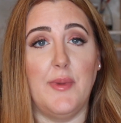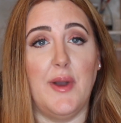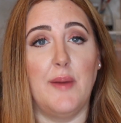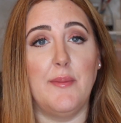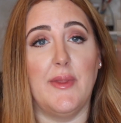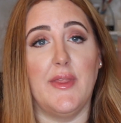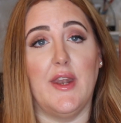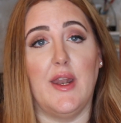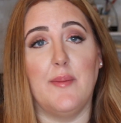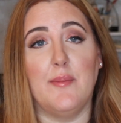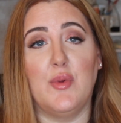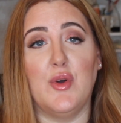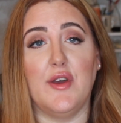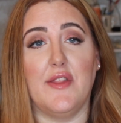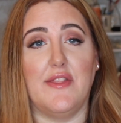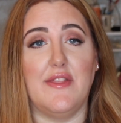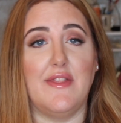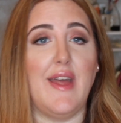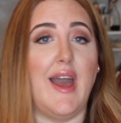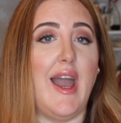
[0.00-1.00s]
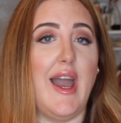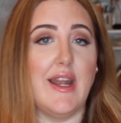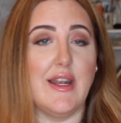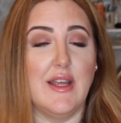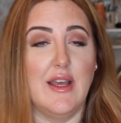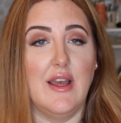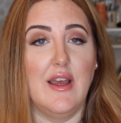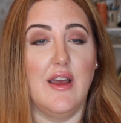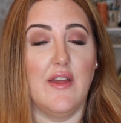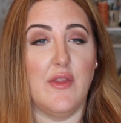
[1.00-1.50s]
bomb and then I put
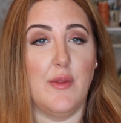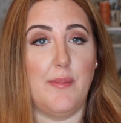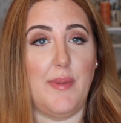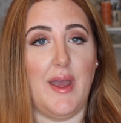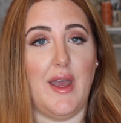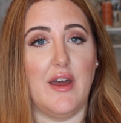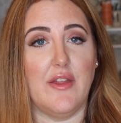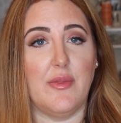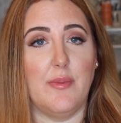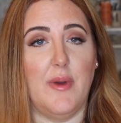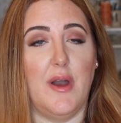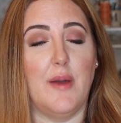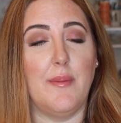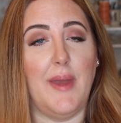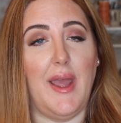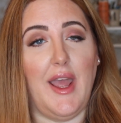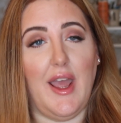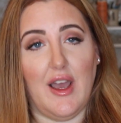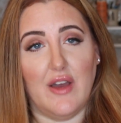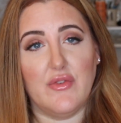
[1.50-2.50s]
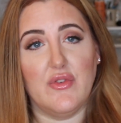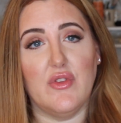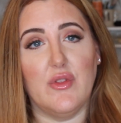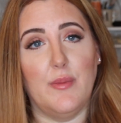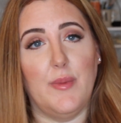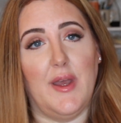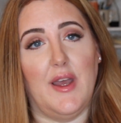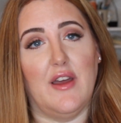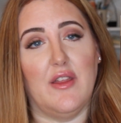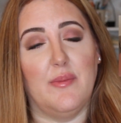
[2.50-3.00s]
the bath bomb, half of the
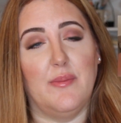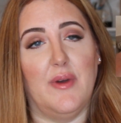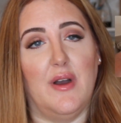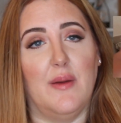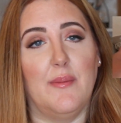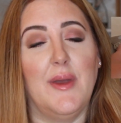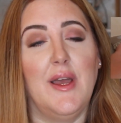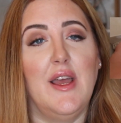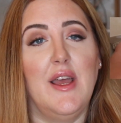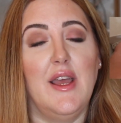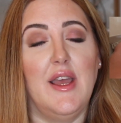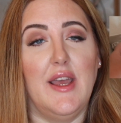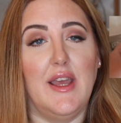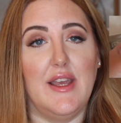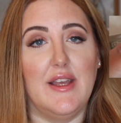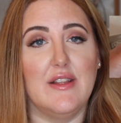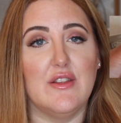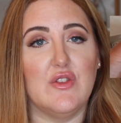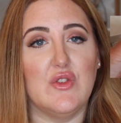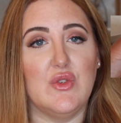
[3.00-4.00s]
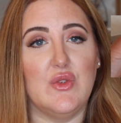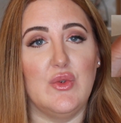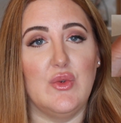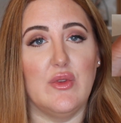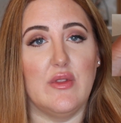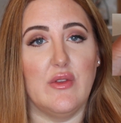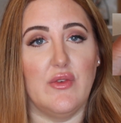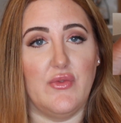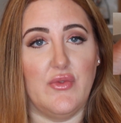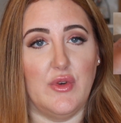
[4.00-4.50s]
bath bomb
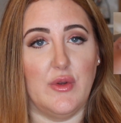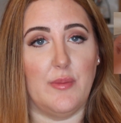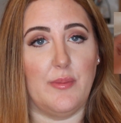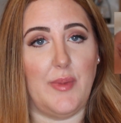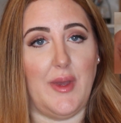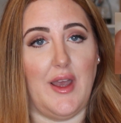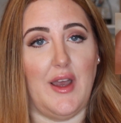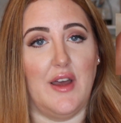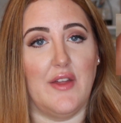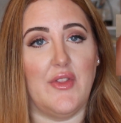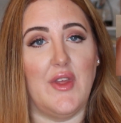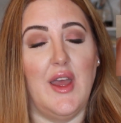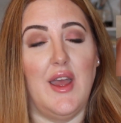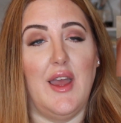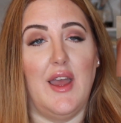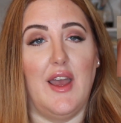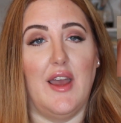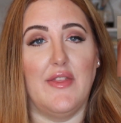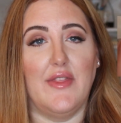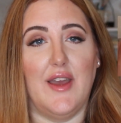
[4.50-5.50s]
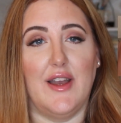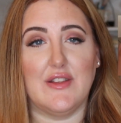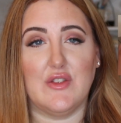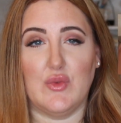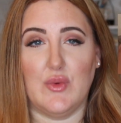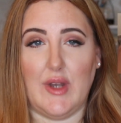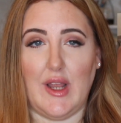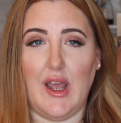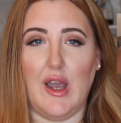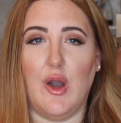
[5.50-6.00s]
into the foot bath, and
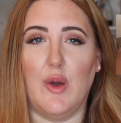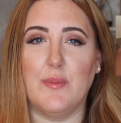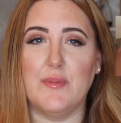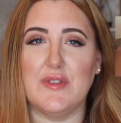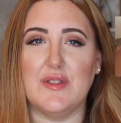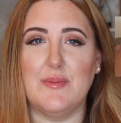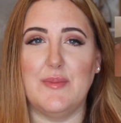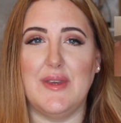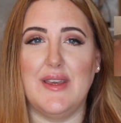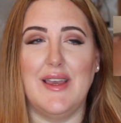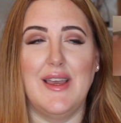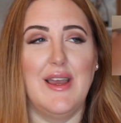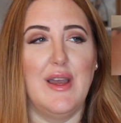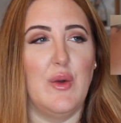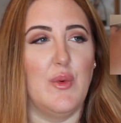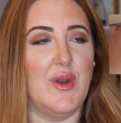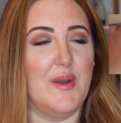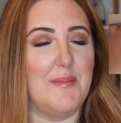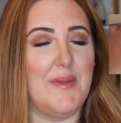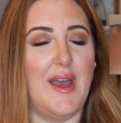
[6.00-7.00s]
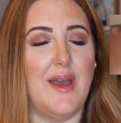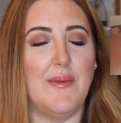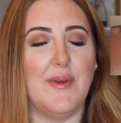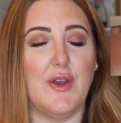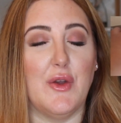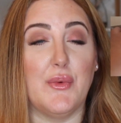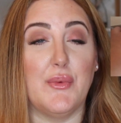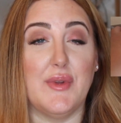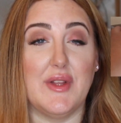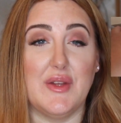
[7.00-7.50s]
that's what helps me when I'm
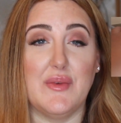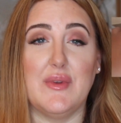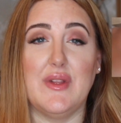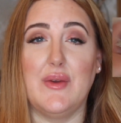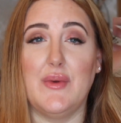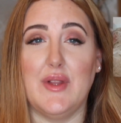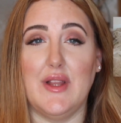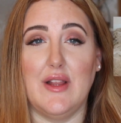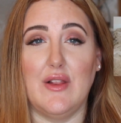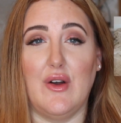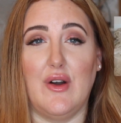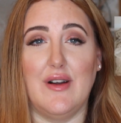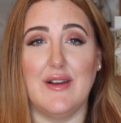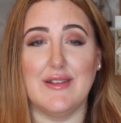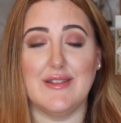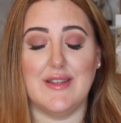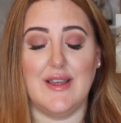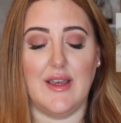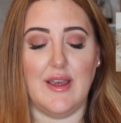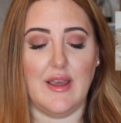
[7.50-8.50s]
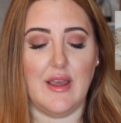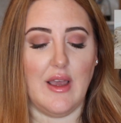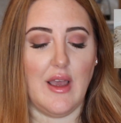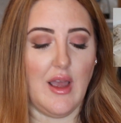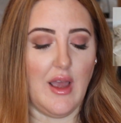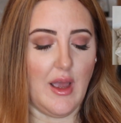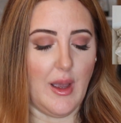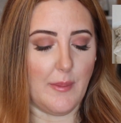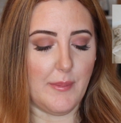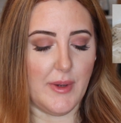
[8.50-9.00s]
having a really long day.
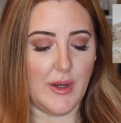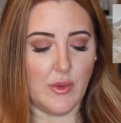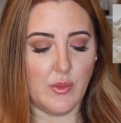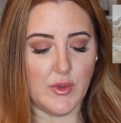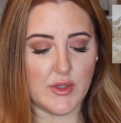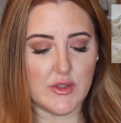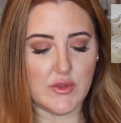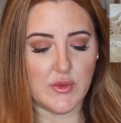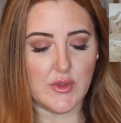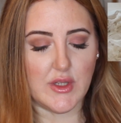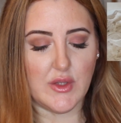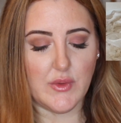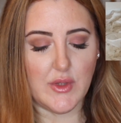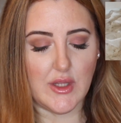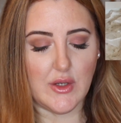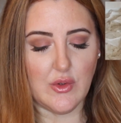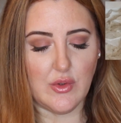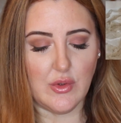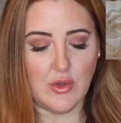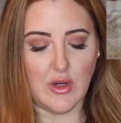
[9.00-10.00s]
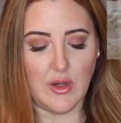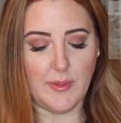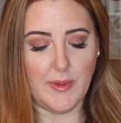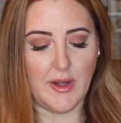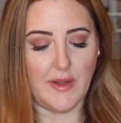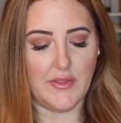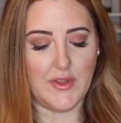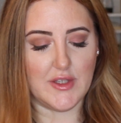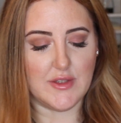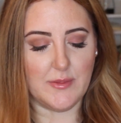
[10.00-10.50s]
But what's really cool
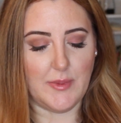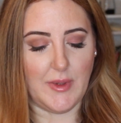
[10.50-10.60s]
about these